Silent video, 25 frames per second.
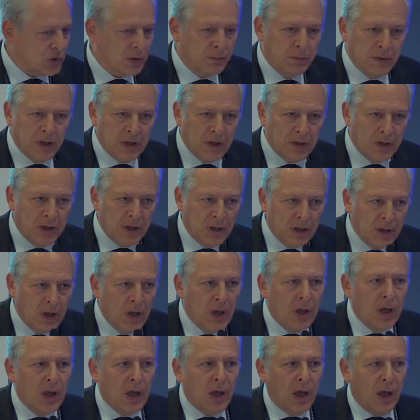the building
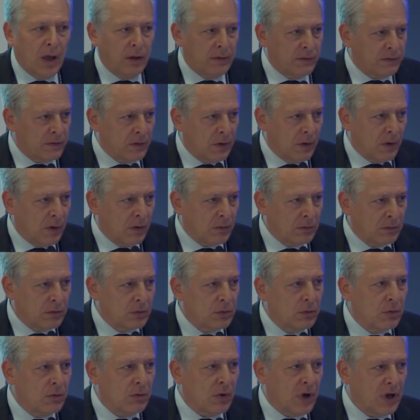and so on,
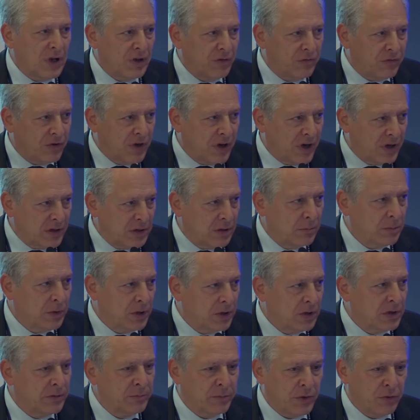to qualify the
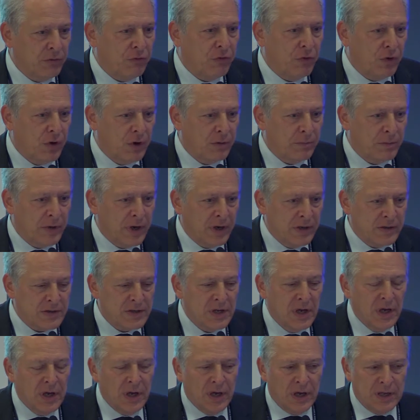building performance,
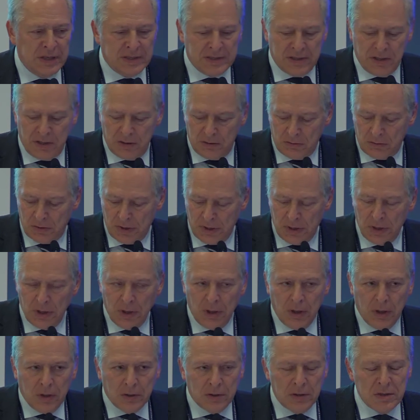etc.
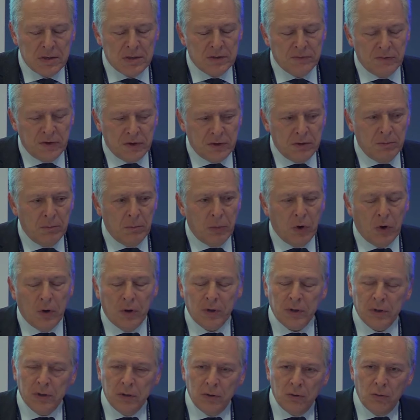This is very
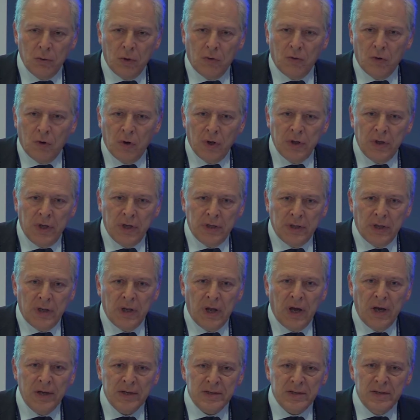important to avoid that a
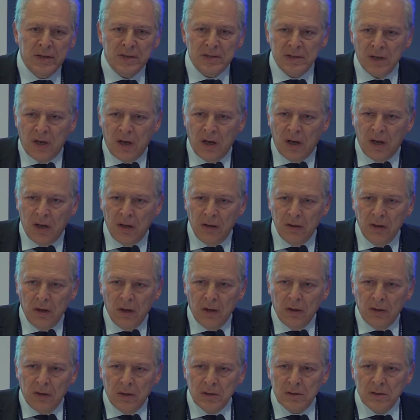nice design
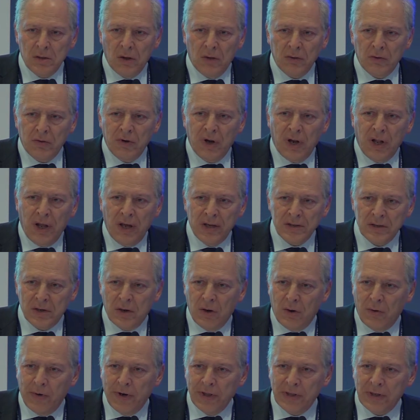is not realized
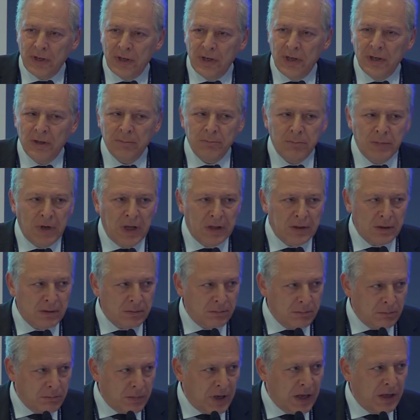correctly,
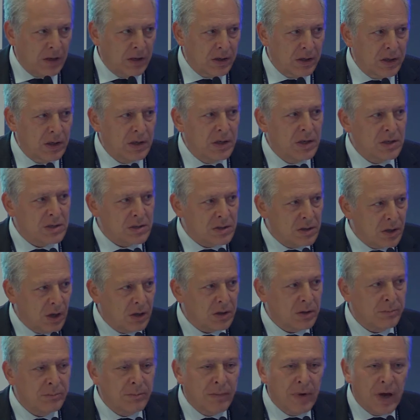but mainly is
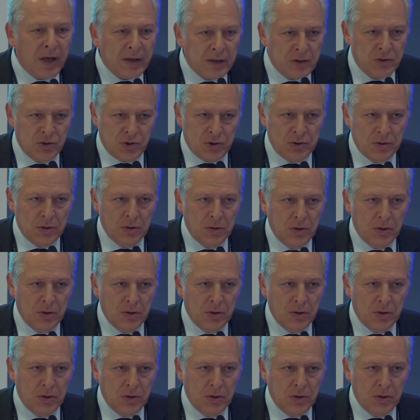not managed